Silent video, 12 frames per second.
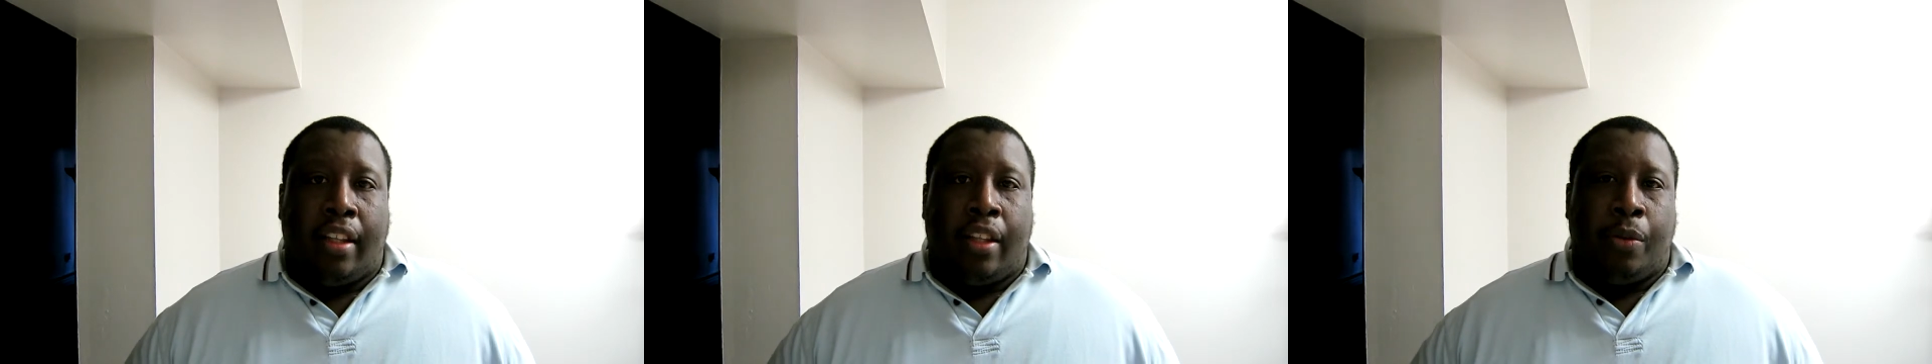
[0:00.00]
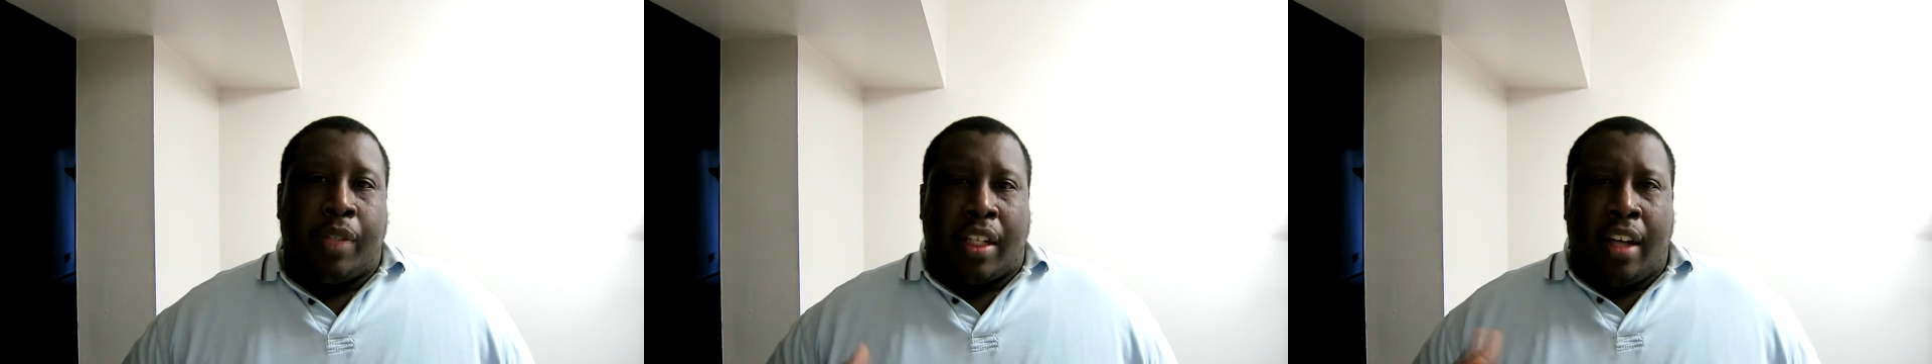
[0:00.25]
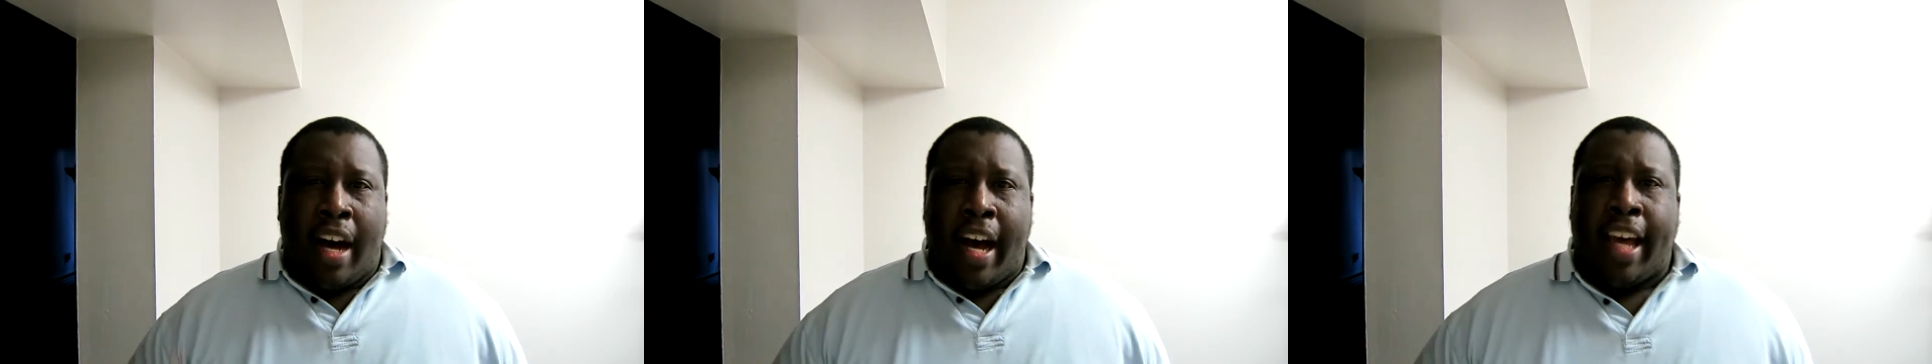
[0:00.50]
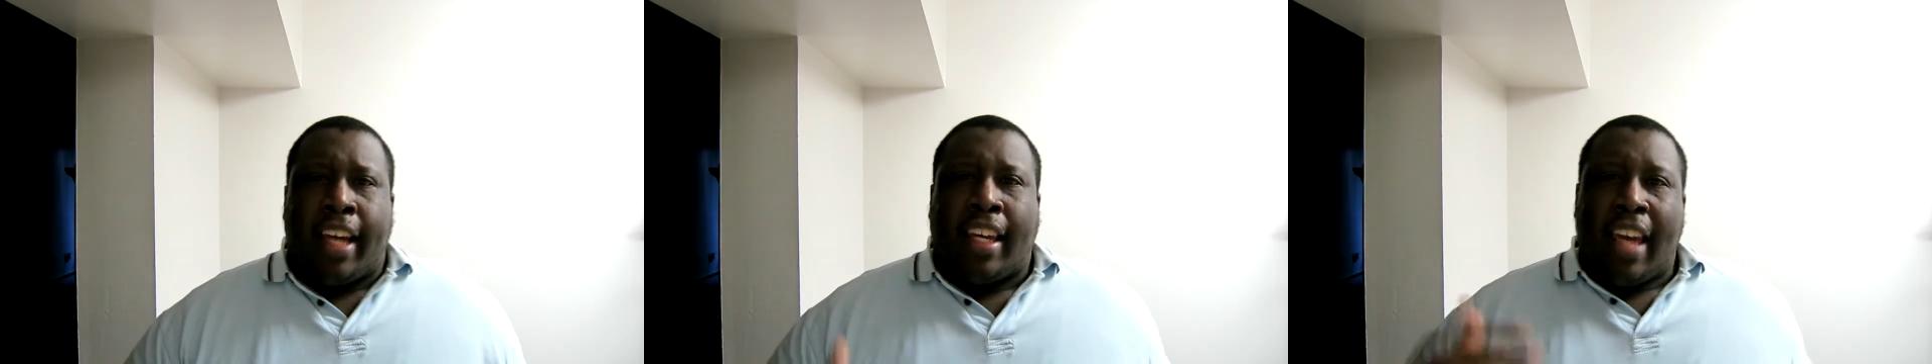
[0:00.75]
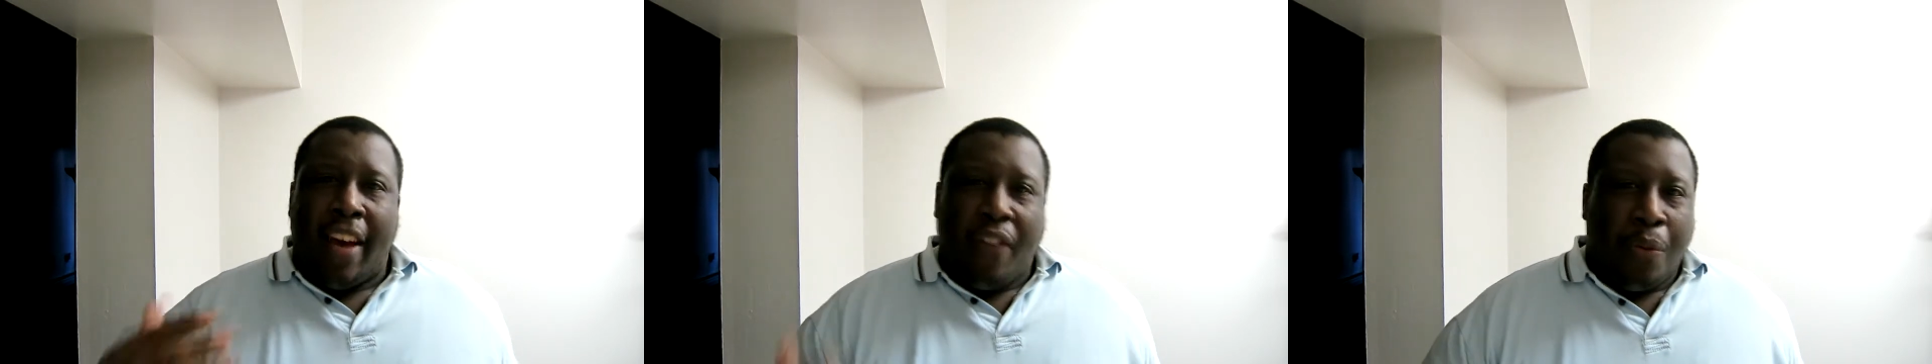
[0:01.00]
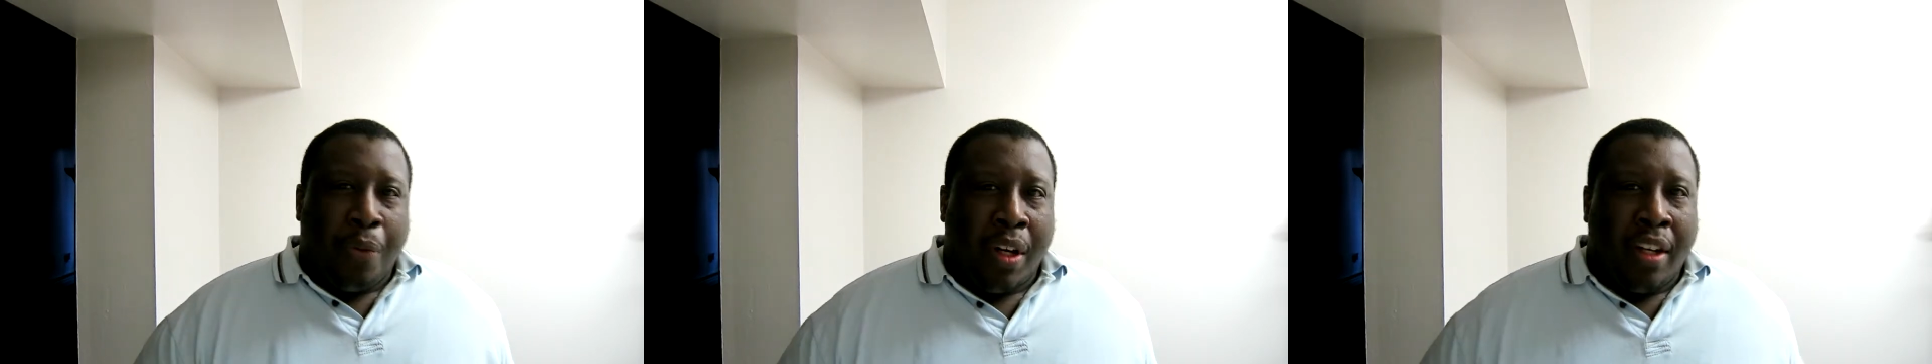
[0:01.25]
there was a guy,
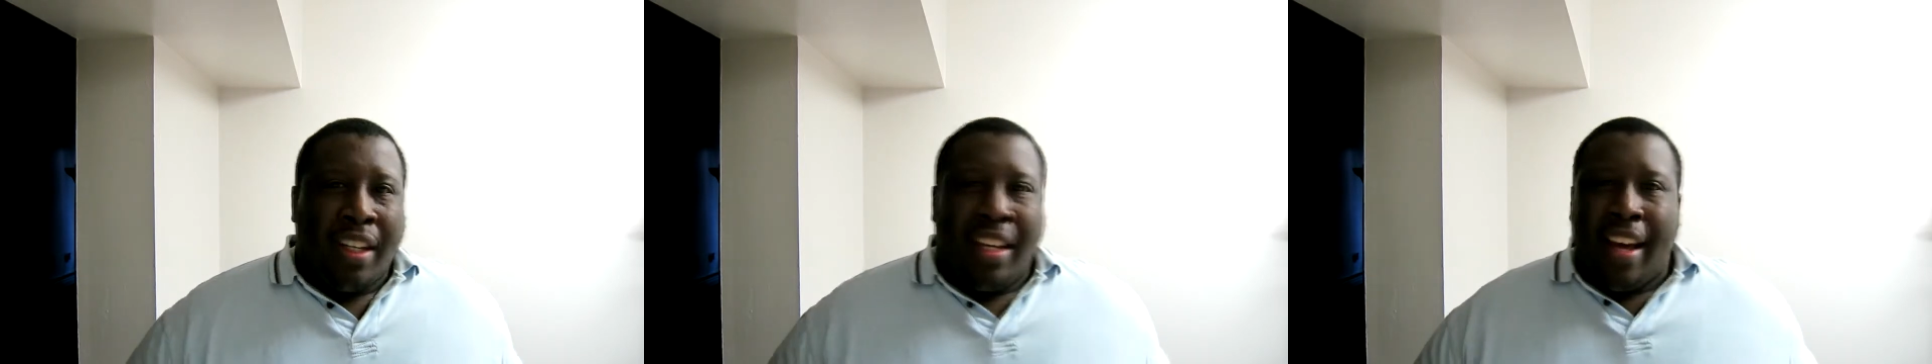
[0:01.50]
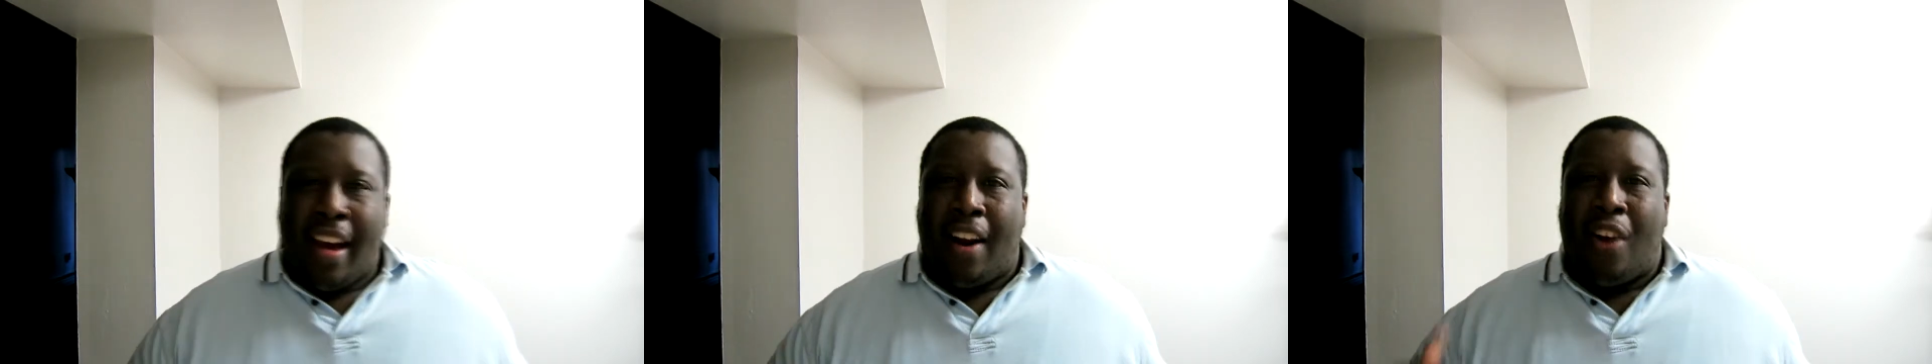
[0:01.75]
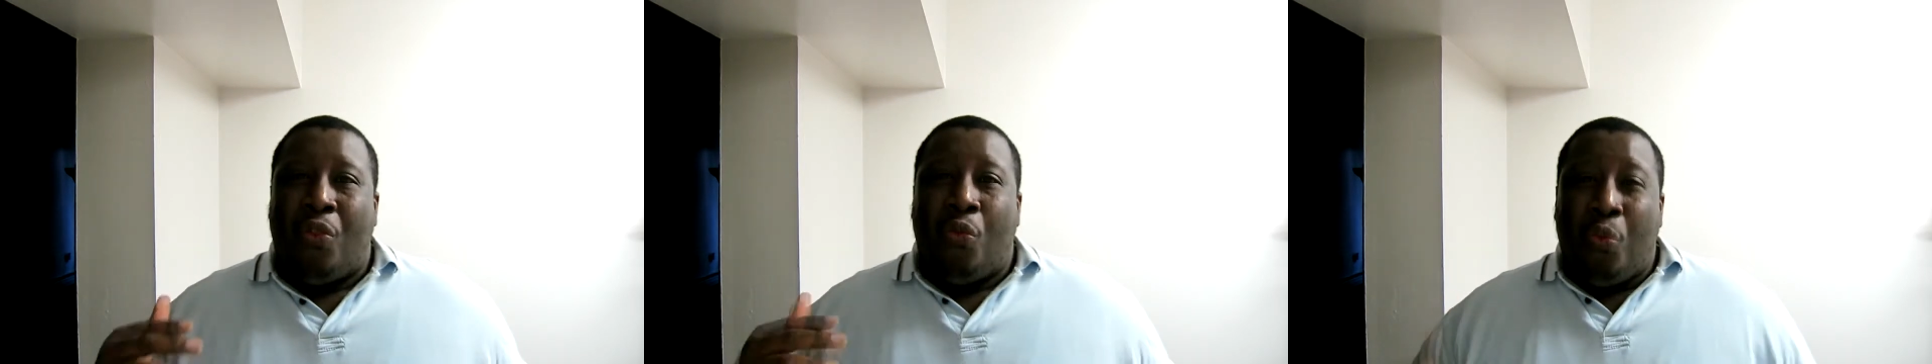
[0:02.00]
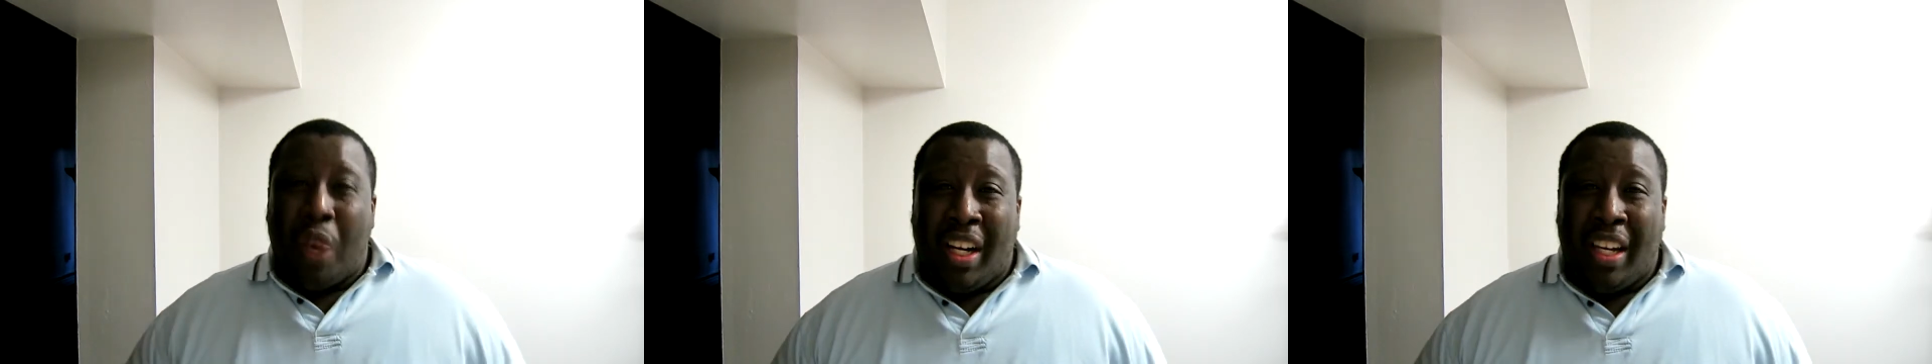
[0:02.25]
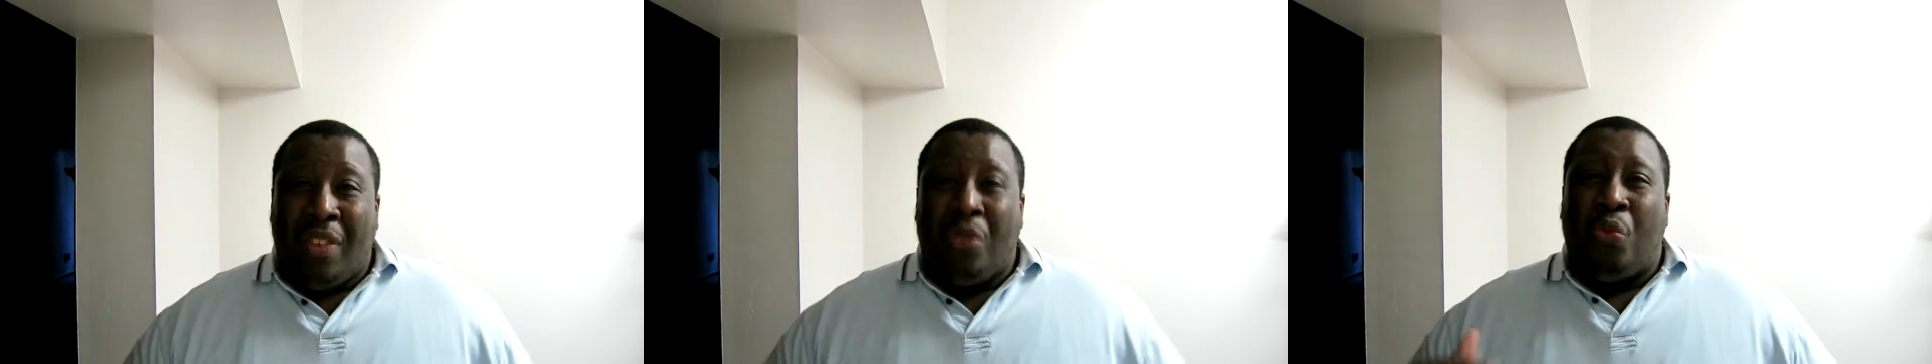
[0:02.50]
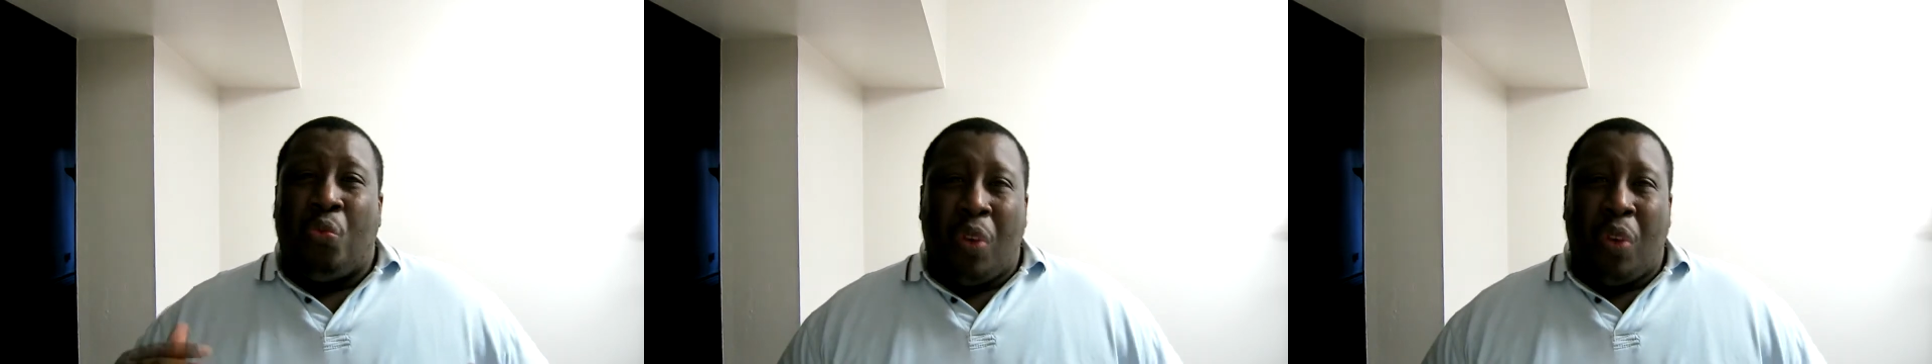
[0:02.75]
Kevin Ware. He had a really